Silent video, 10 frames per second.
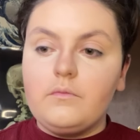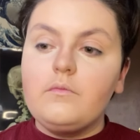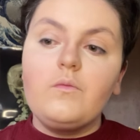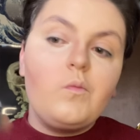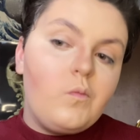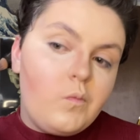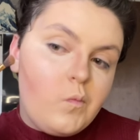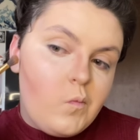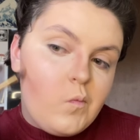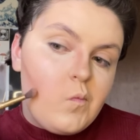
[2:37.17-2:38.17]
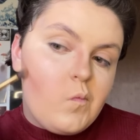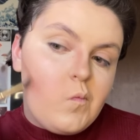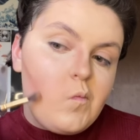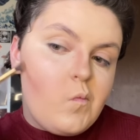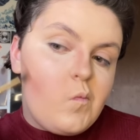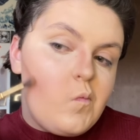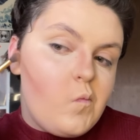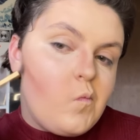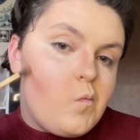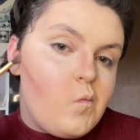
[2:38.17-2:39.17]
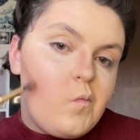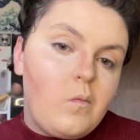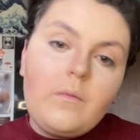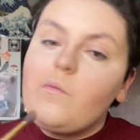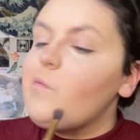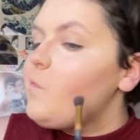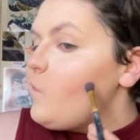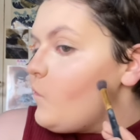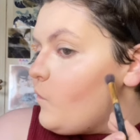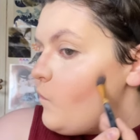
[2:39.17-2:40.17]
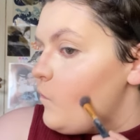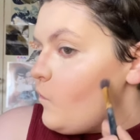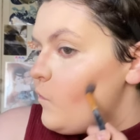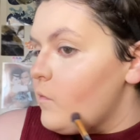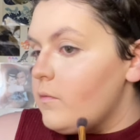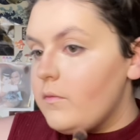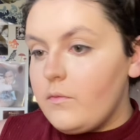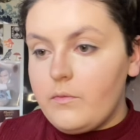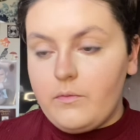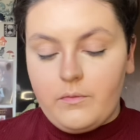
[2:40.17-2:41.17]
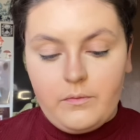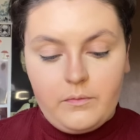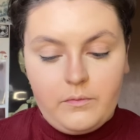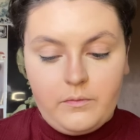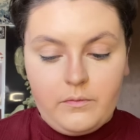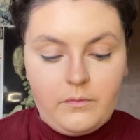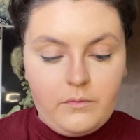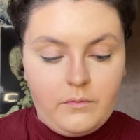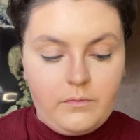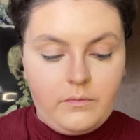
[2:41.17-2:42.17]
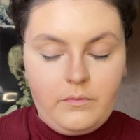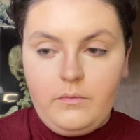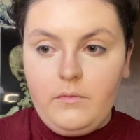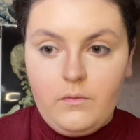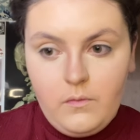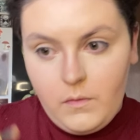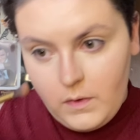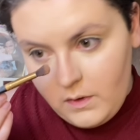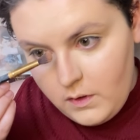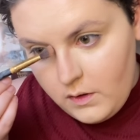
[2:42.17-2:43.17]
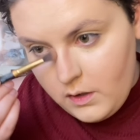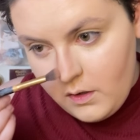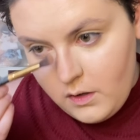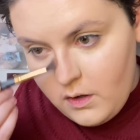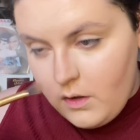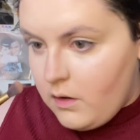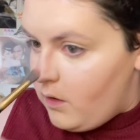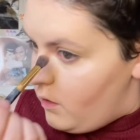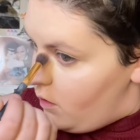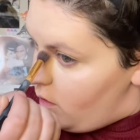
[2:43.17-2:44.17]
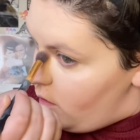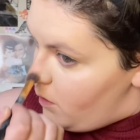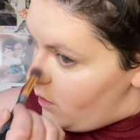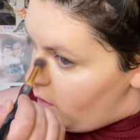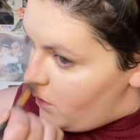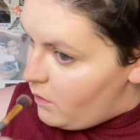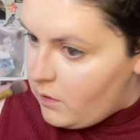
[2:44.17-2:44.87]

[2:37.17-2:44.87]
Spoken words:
Nobody speaks.